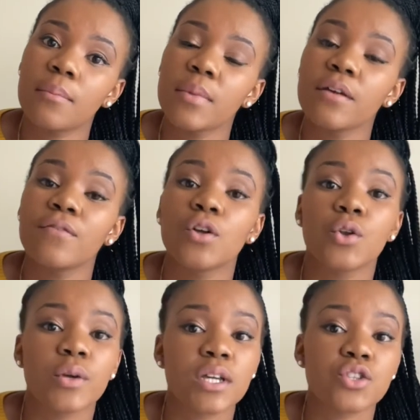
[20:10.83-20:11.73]
if
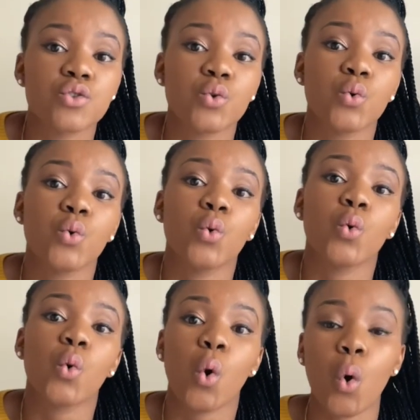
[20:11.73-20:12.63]
you're looking
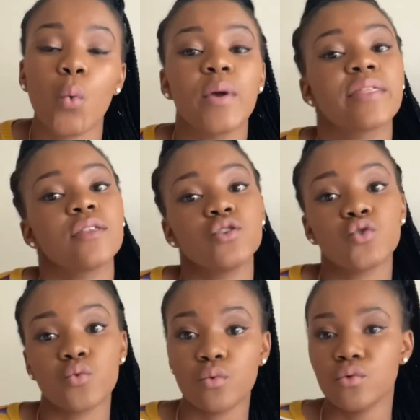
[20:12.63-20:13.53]
to go with
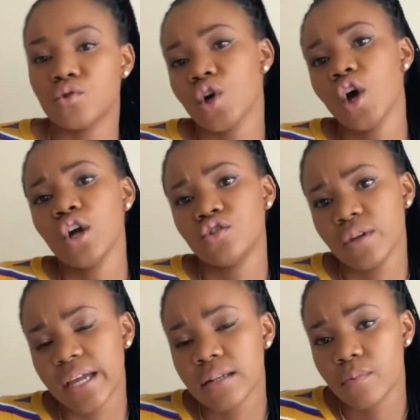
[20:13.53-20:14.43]
this route, to
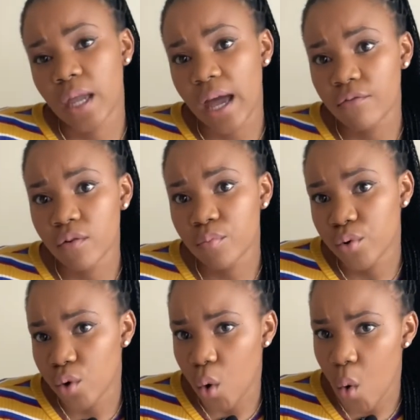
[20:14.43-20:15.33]
get Canva
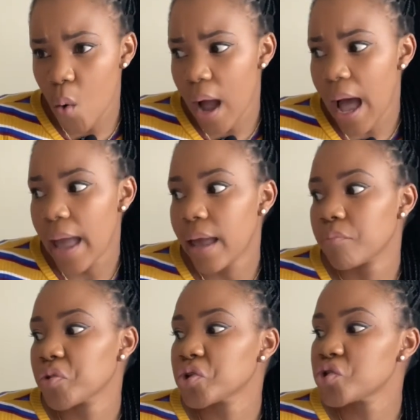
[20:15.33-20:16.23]
Pro. I
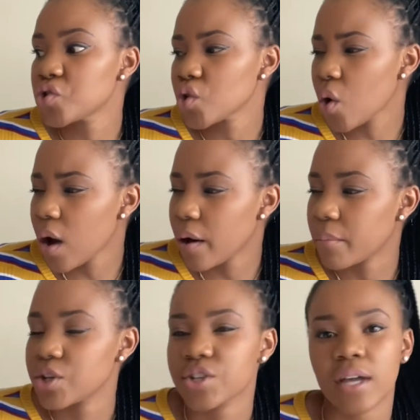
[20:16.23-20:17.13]
am not sure how
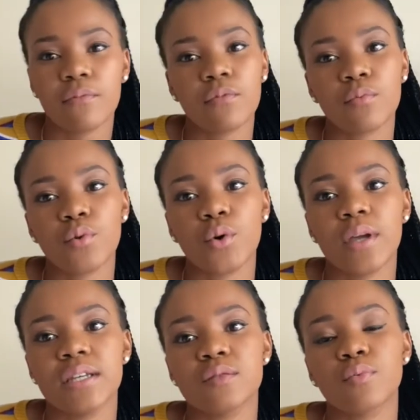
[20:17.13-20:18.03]
much Canva Pro
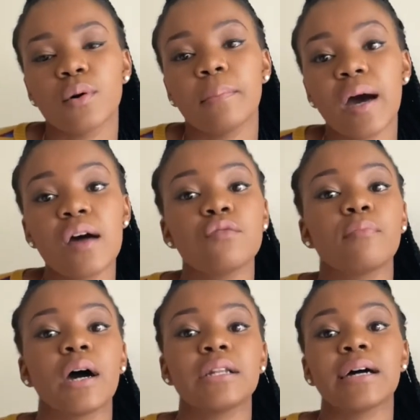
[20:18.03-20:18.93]
is per month,
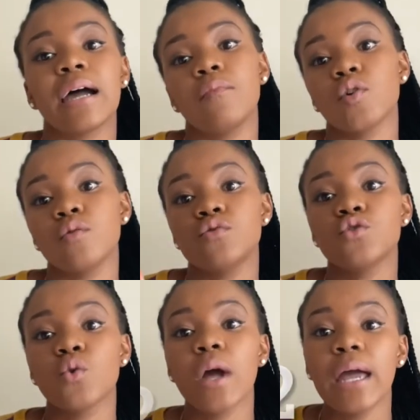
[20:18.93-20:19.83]
but I am going
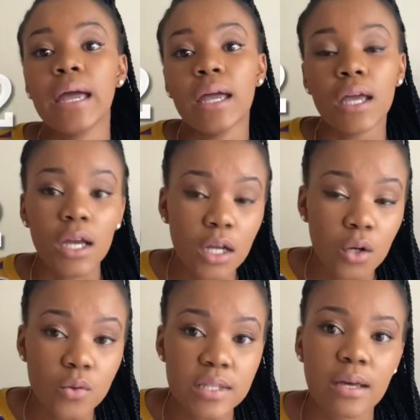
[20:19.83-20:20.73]
to
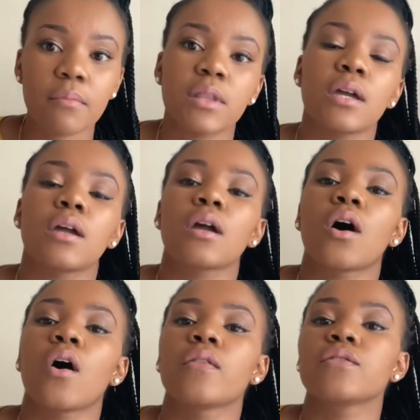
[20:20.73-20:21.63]
include something
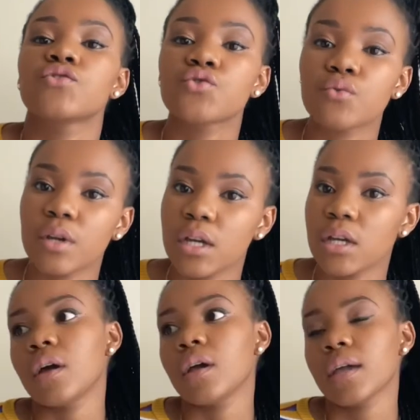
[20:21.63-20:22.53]
on the
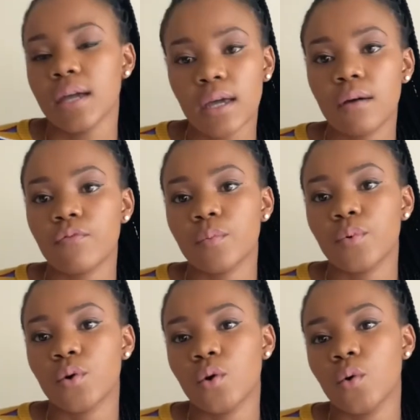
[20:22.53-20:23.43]
screen. Get Canva
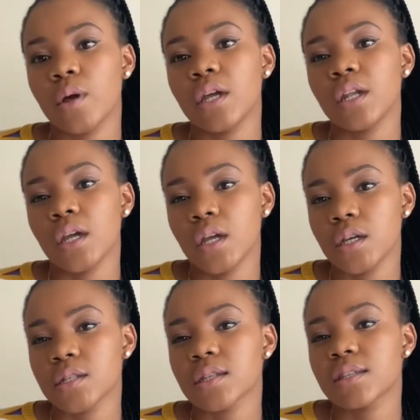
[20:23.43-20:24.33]
Pro.
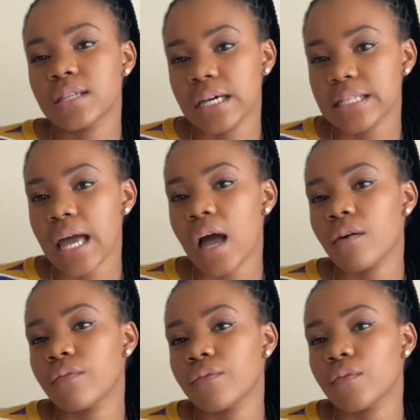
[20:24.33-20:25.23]
It does have